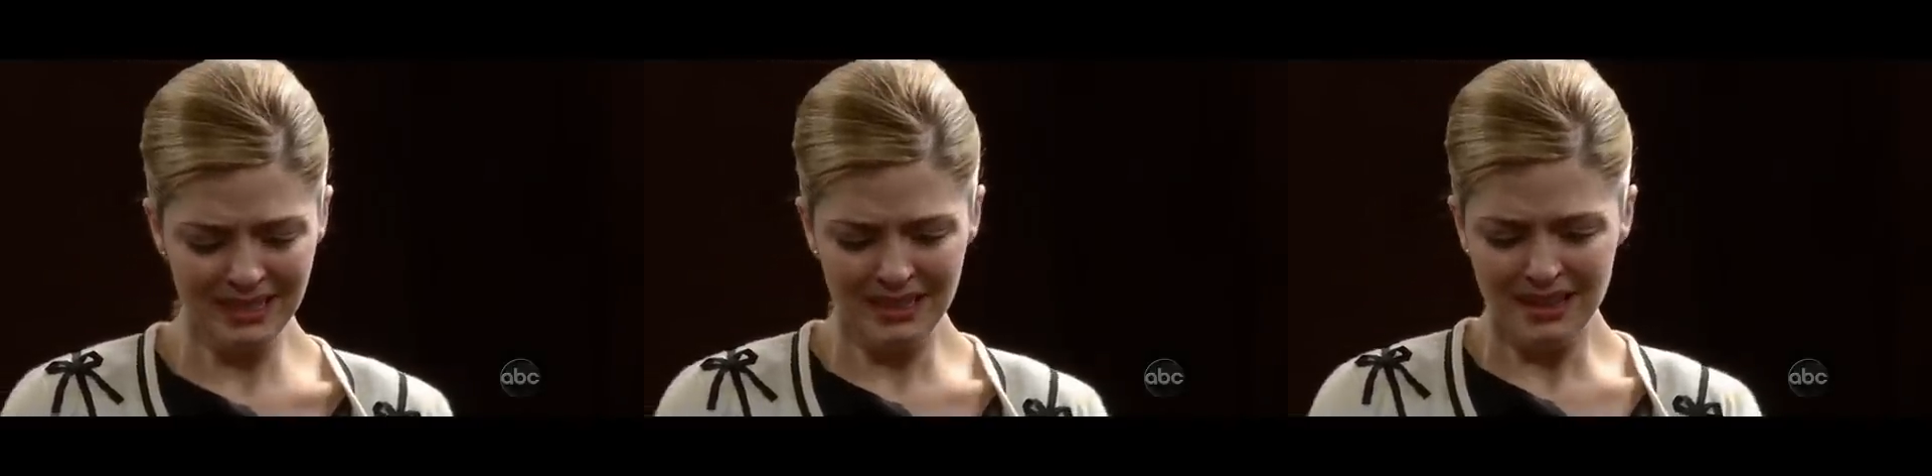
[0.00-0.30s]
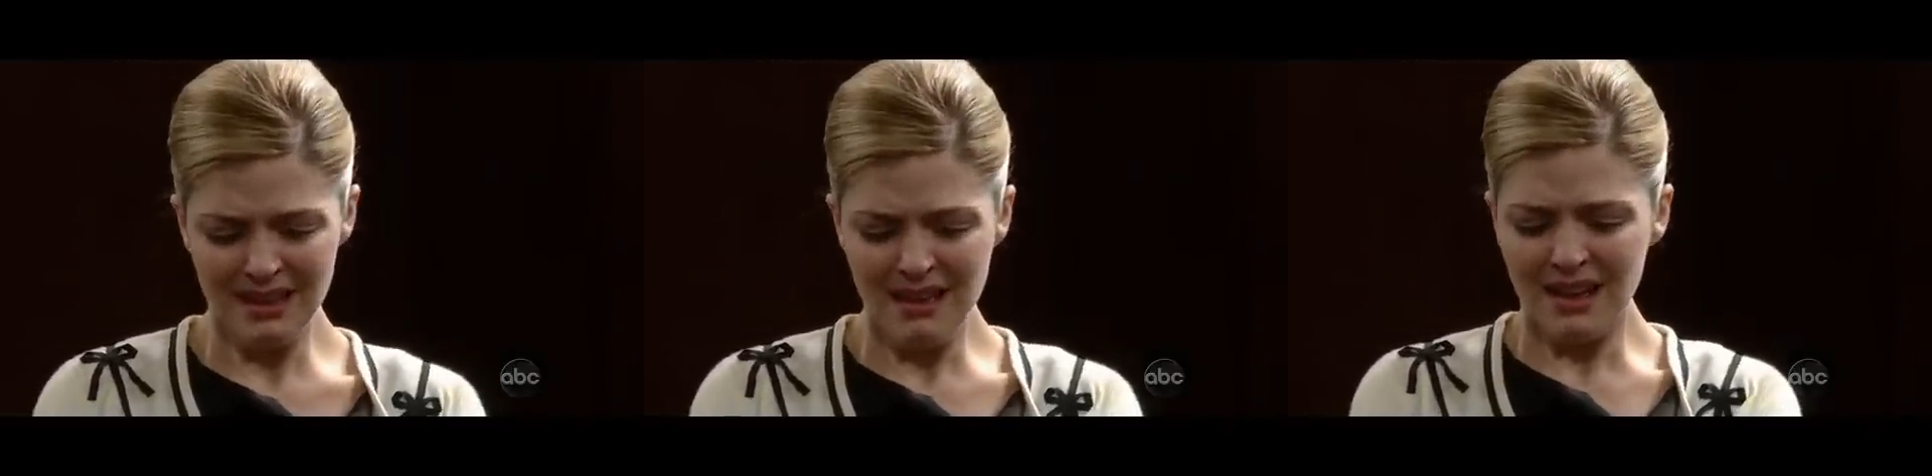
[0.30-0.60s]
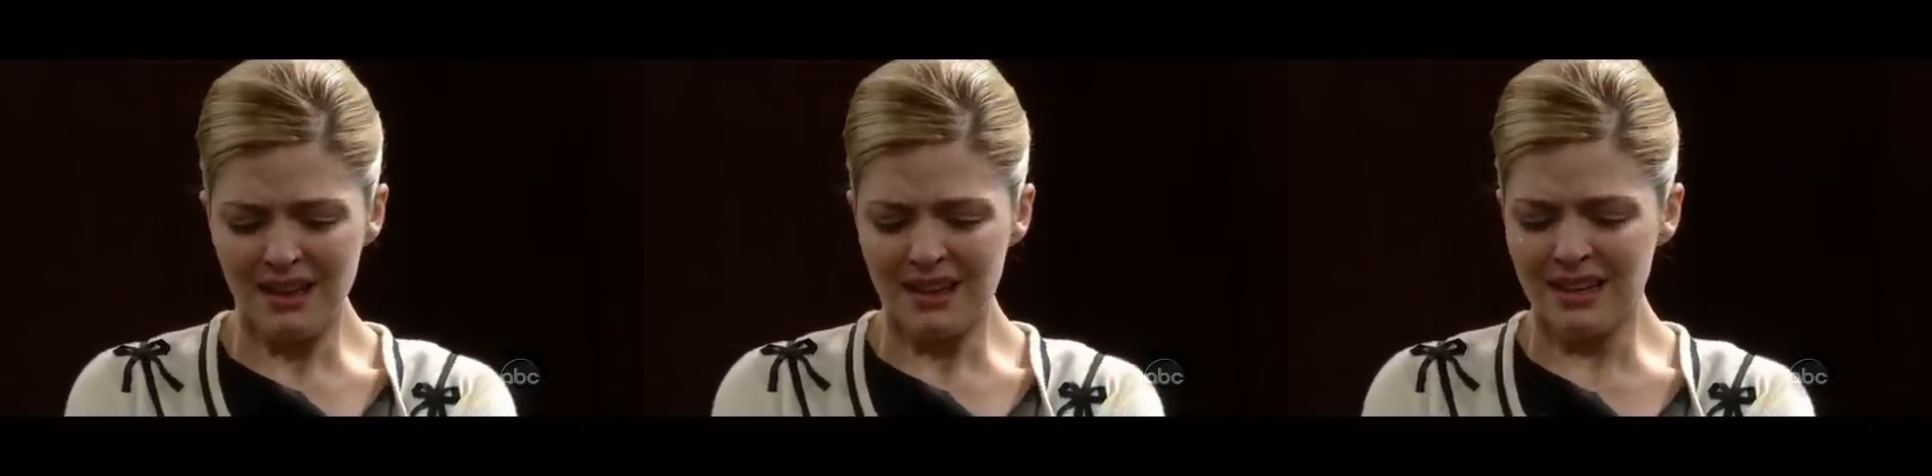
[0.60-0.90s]
The sister
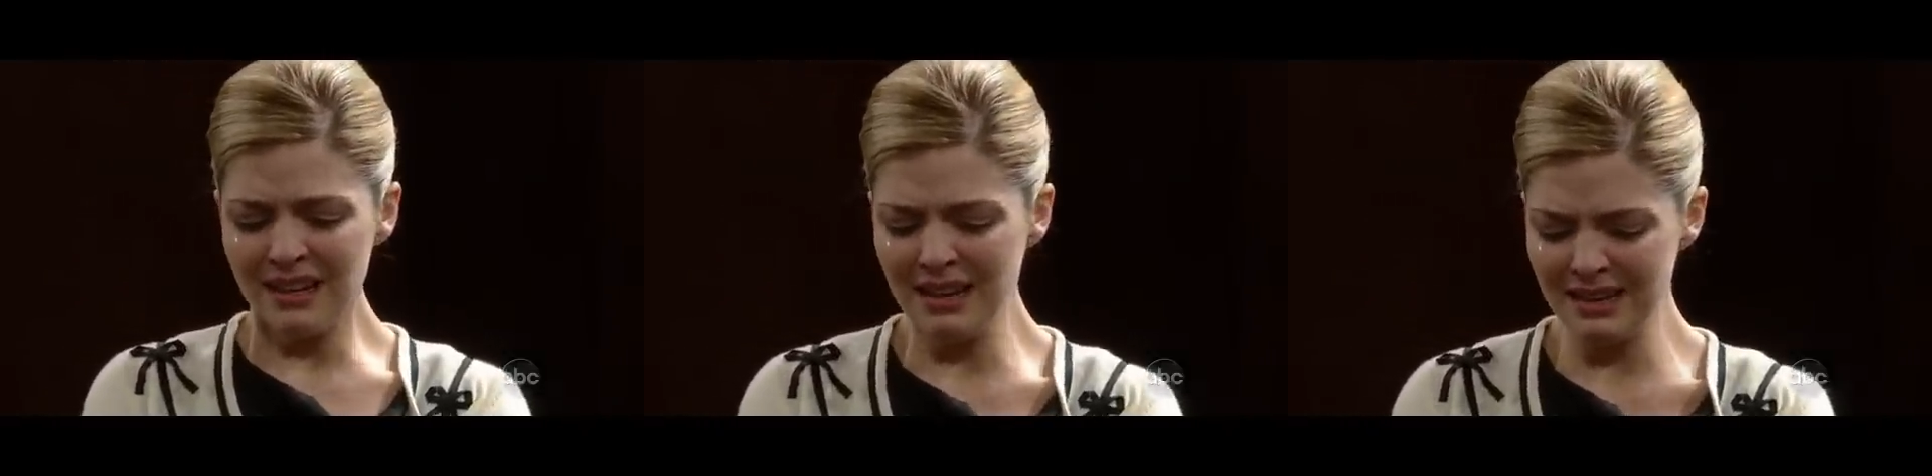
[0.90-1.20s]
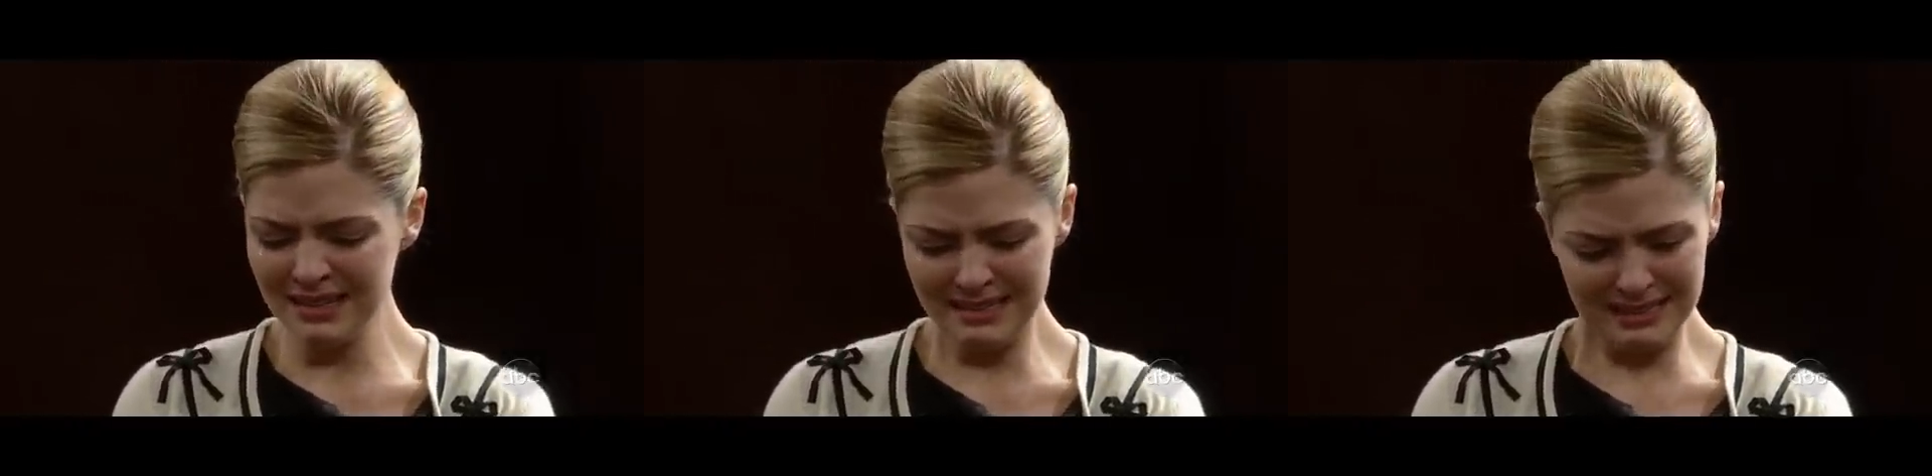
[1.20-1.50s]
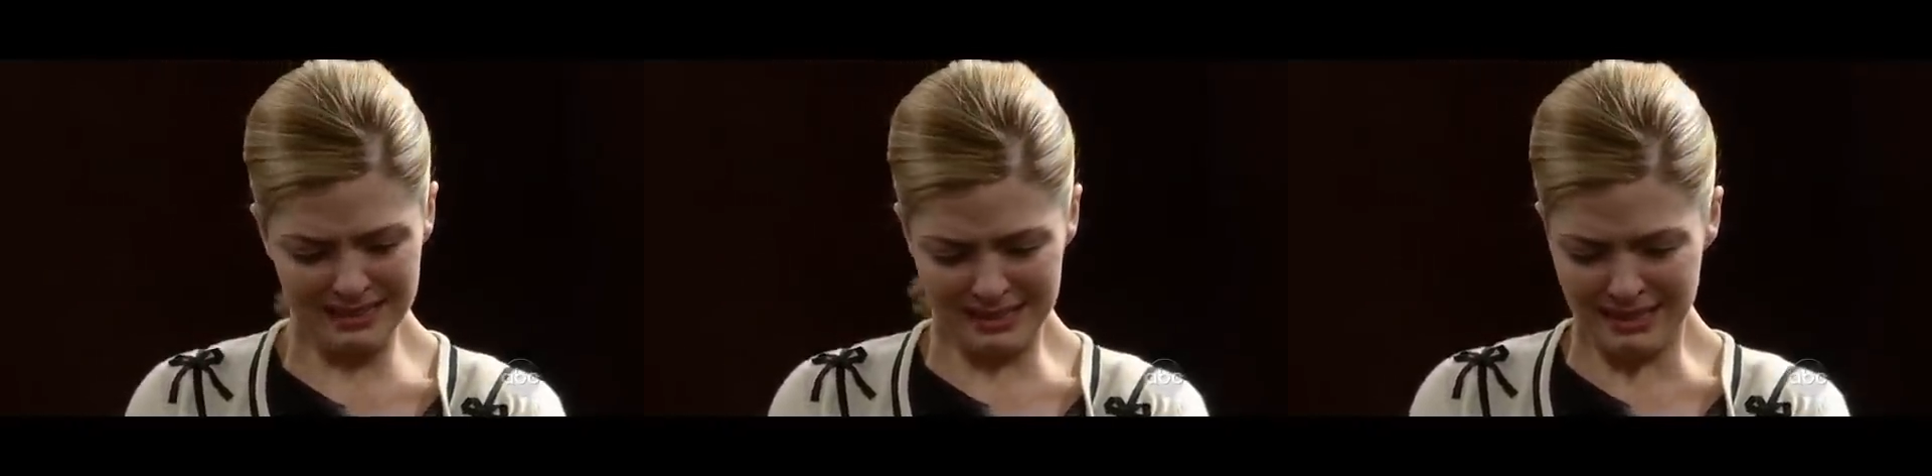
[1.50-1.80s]
you never
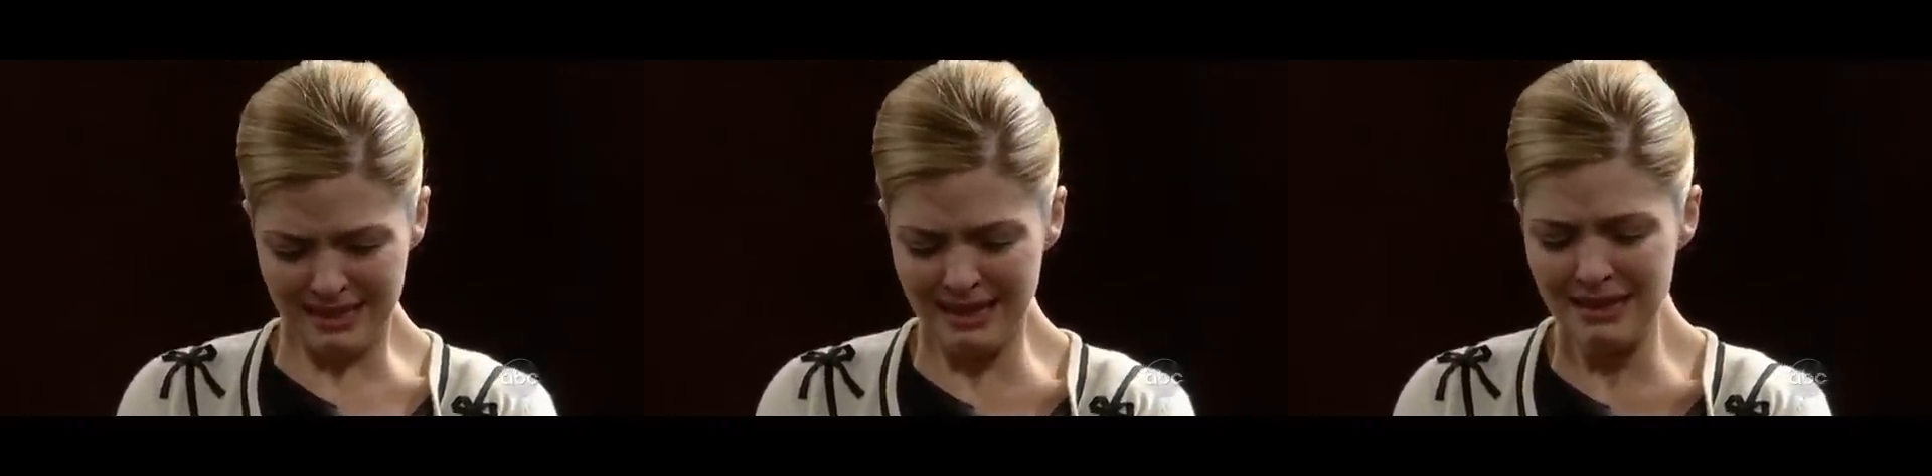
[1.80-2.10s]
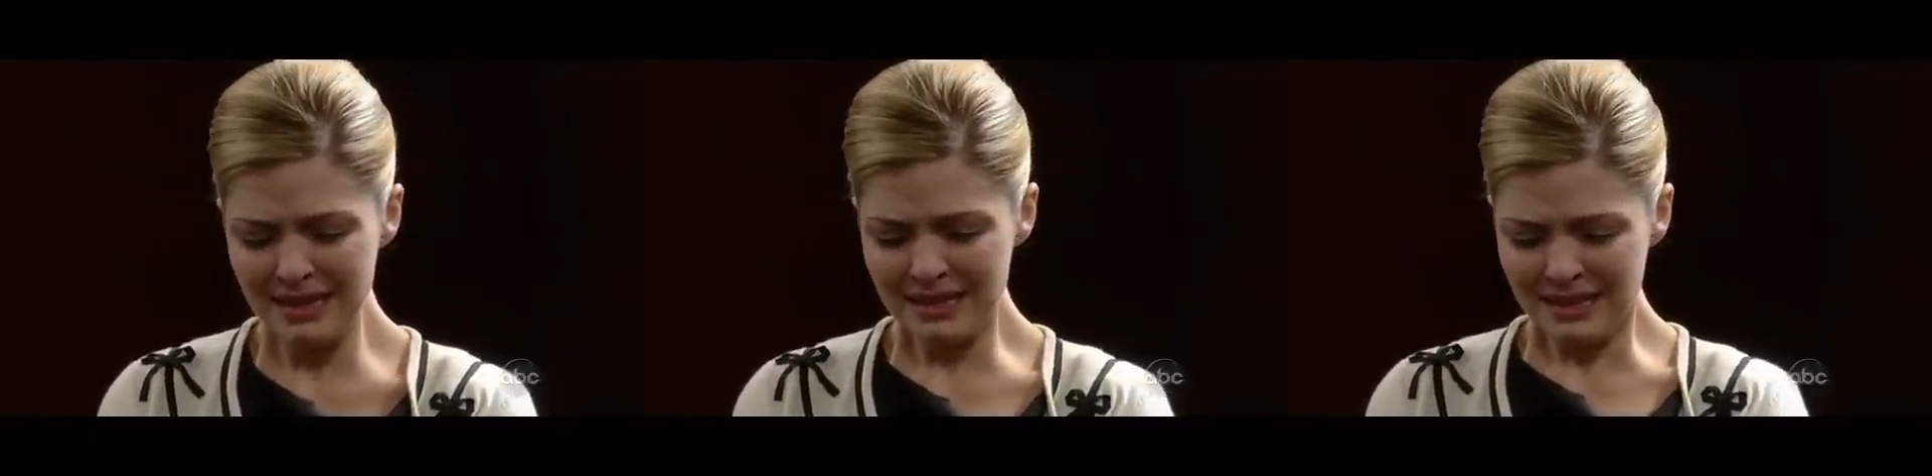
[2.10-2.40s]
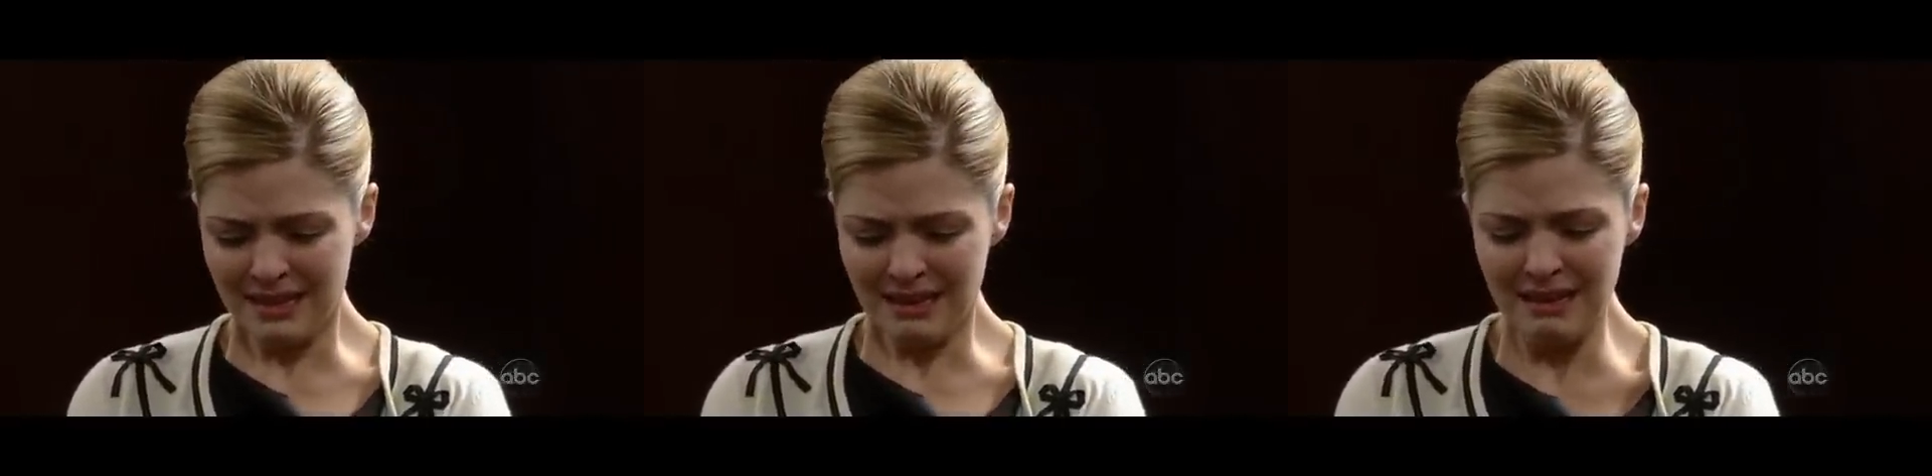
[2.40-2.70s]
had, that's what she used to call
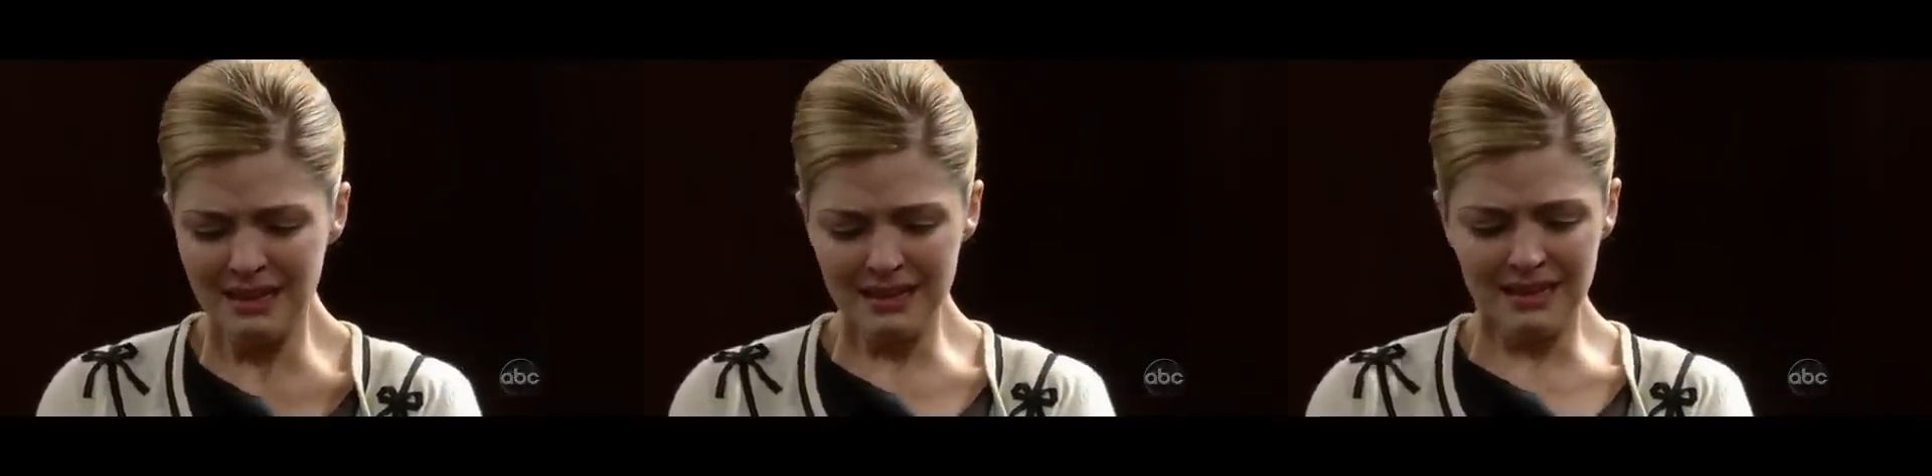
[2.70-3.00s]
you, right?